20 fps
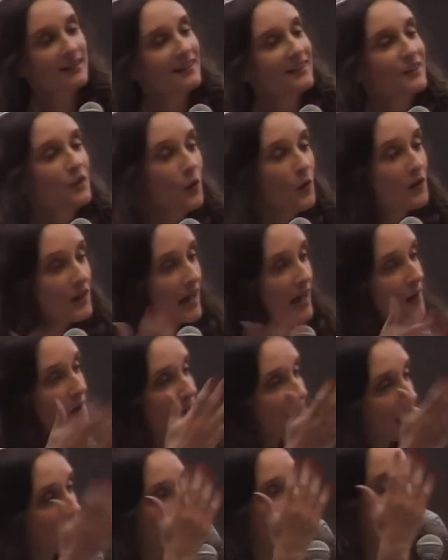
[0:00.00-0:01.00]
Kol
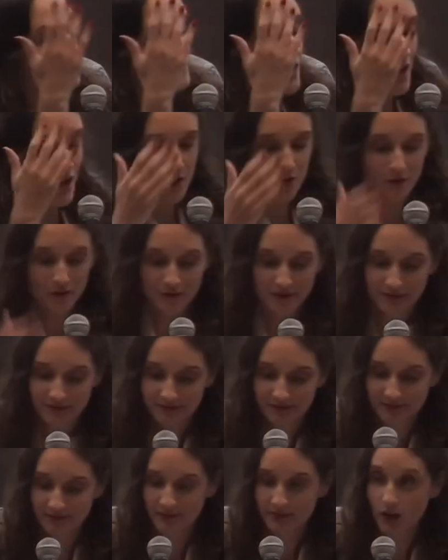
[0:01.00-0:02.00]
ha'olam kulo,
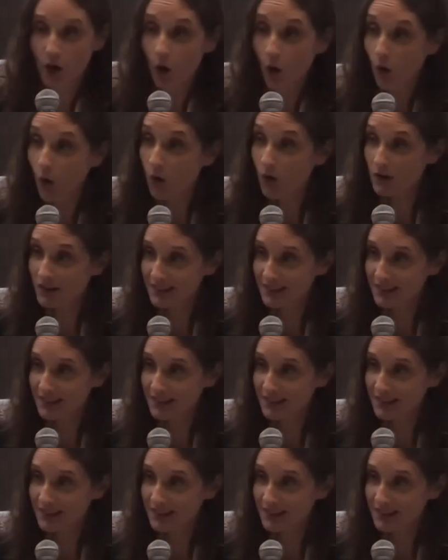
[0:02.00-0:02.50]
the whole